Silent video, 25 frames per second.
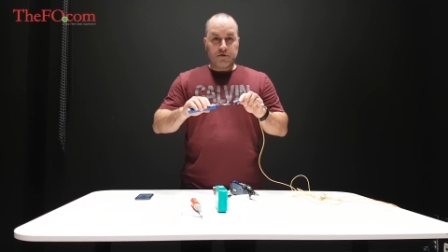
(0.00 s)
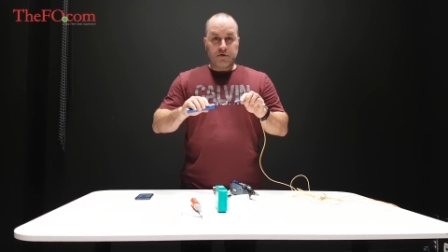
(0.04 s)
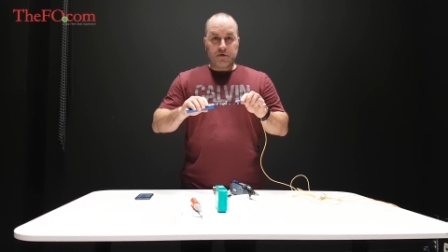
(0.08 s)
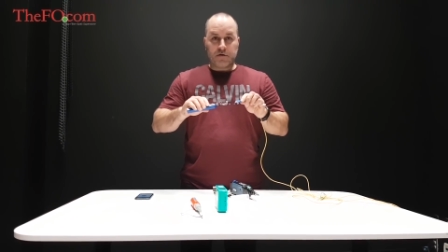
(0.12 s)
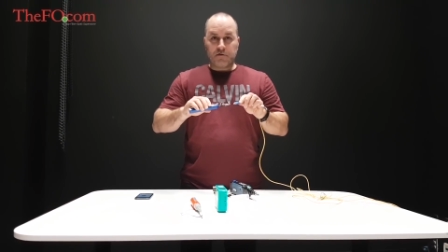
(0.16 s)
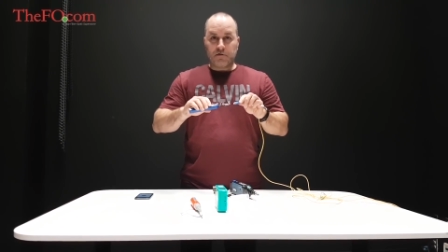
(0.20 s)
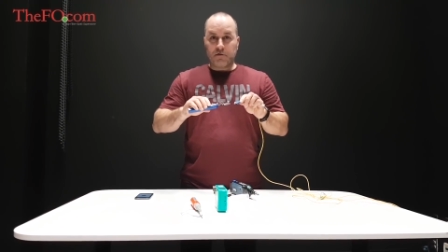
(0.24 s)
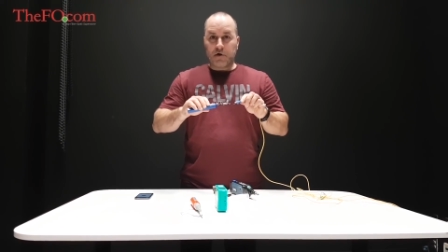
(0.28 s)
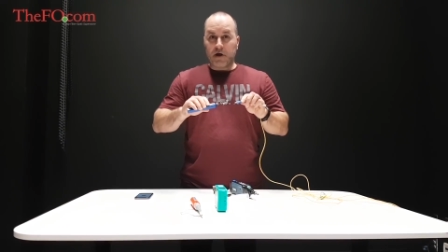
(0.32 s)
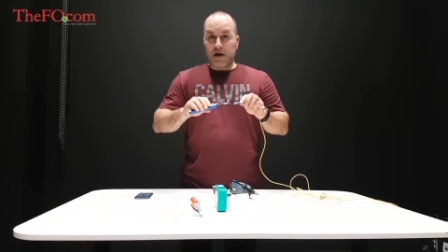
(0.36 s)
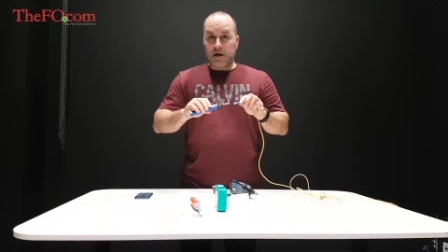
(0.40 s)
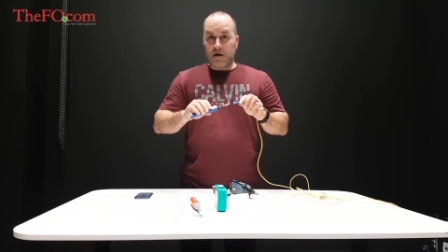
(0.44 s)

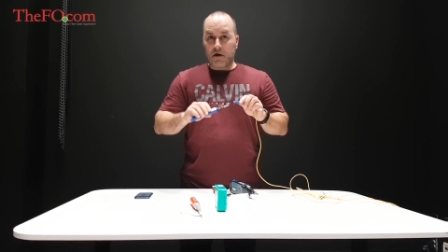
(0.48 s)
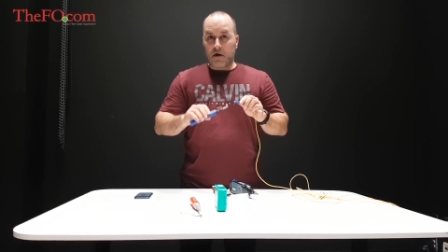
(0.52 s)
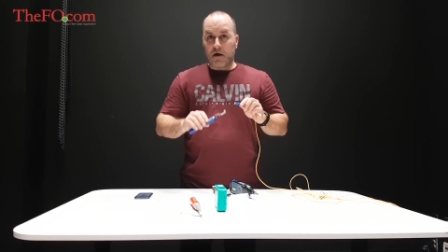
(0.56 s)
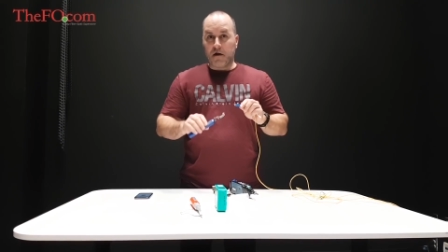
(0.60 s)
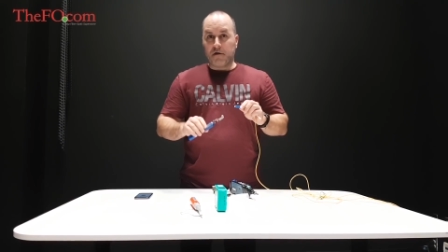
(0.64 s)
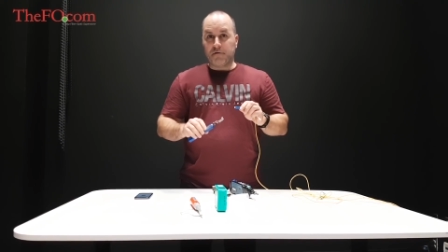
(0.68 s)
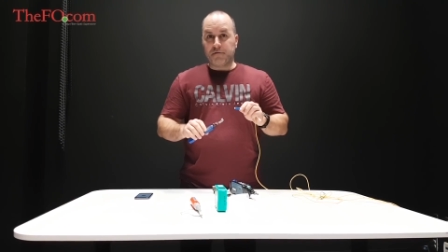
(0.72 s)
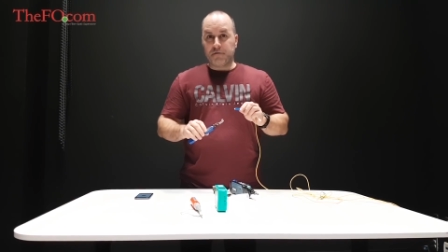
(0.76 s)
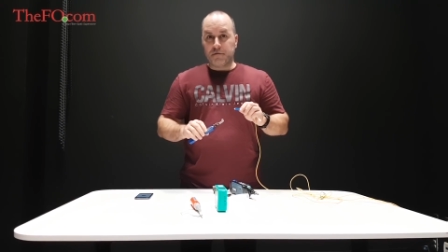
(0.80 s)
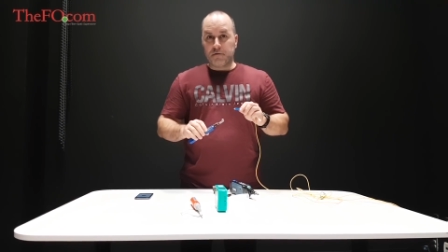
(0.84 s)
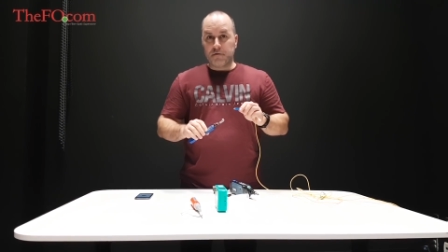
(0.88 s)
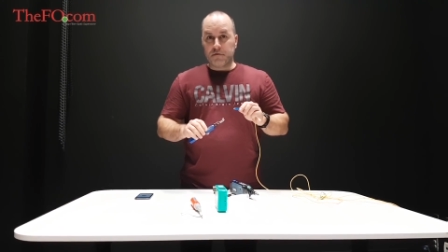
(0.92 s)
just dry it
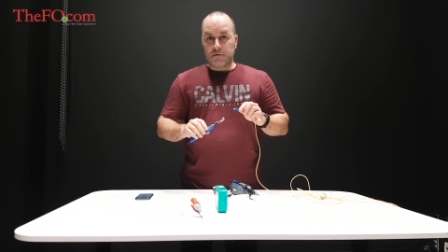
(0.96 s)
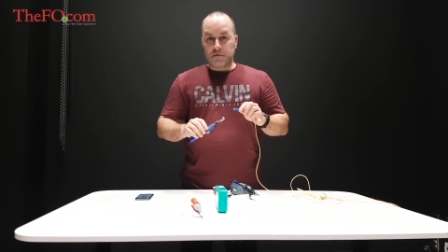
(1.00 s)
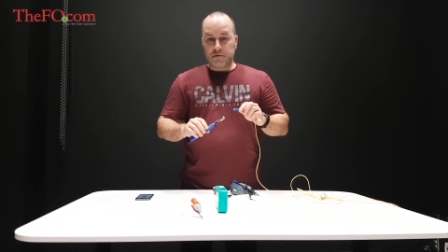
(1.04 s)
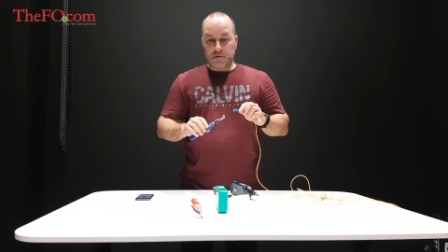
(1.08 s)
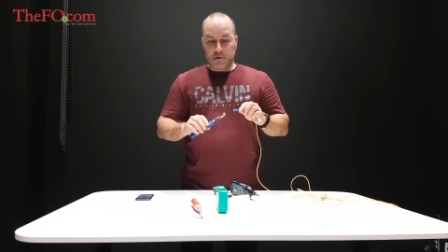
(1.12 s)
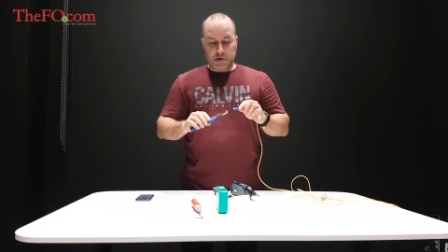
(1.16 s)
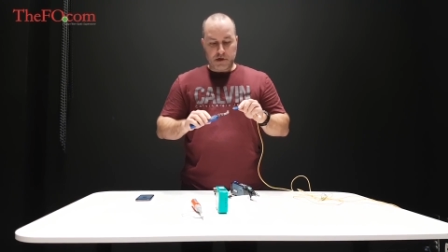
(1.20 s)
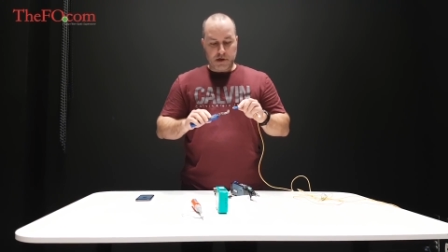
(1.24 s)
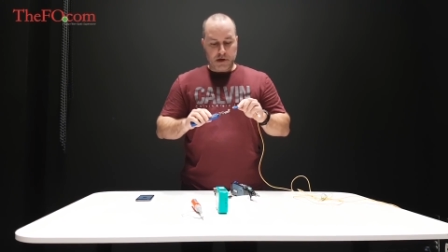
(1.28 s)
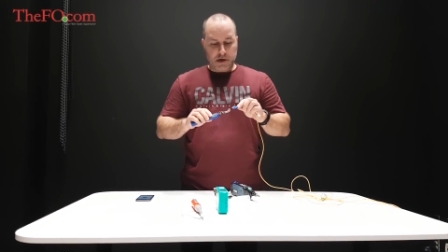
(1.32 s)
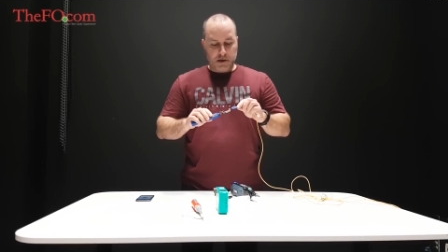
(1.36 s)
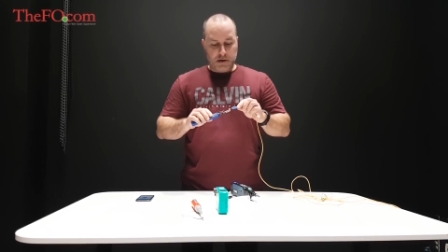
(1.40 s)
off,
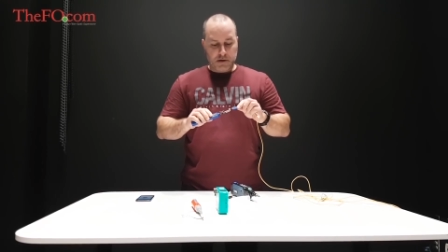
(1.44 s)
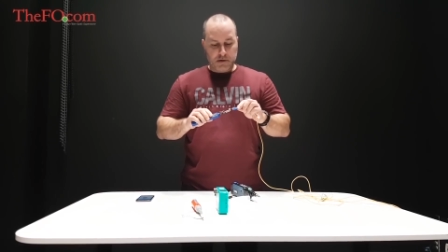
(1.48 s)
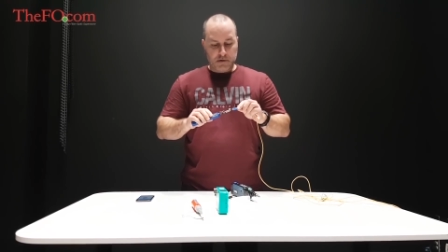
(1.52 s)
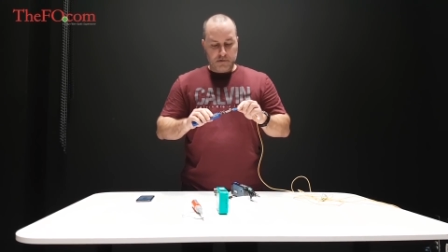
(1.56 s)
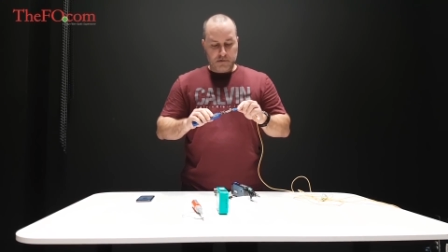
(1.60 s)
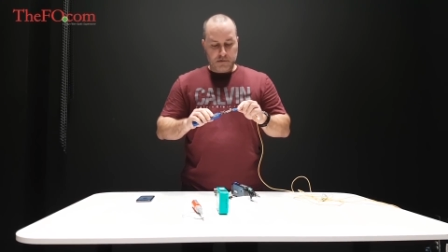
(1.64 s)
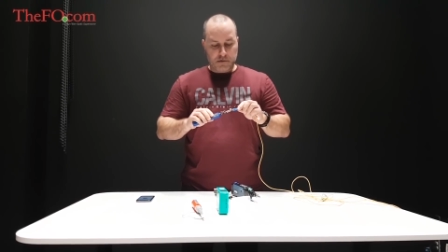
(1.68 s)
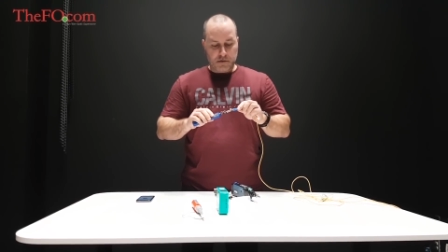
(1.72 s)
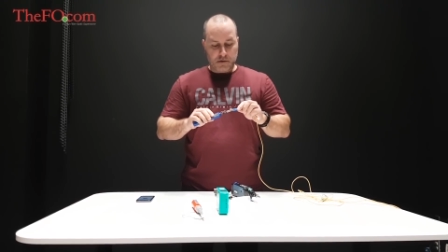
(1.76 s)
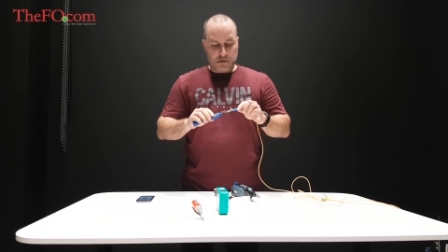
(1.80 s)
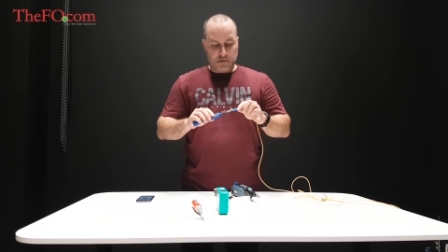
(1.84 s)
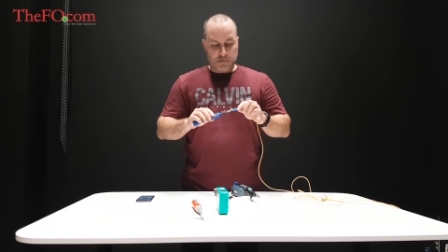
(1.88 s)
okay?
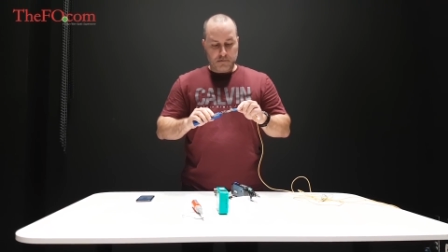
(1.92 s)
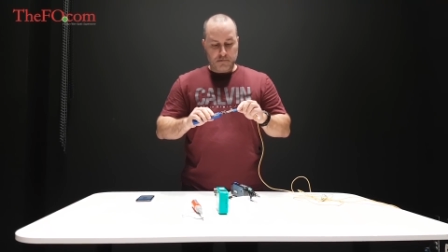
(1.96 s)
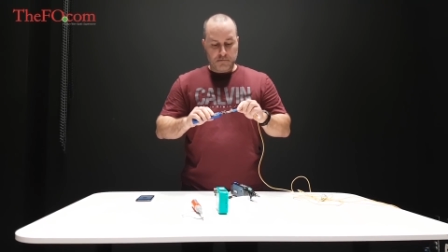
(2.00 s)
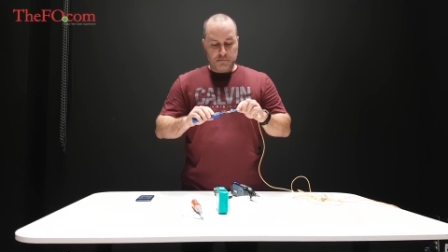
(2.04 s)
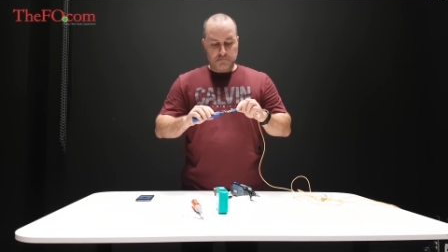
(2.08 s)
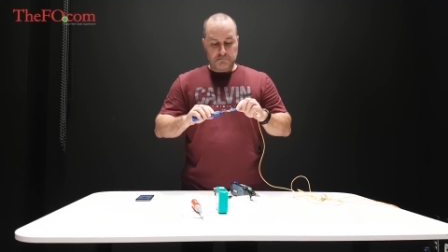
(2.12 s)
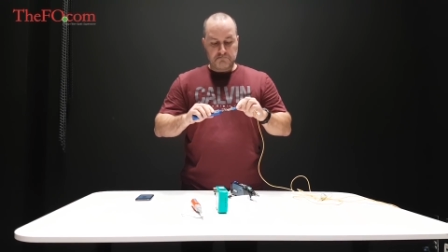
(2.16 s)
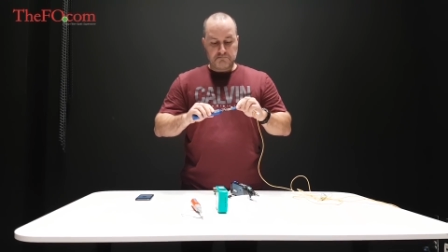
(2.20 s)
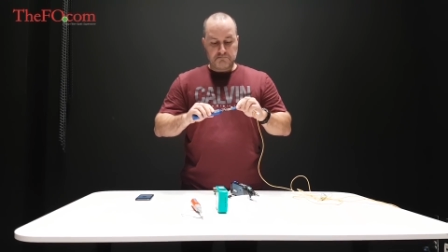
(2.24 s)
So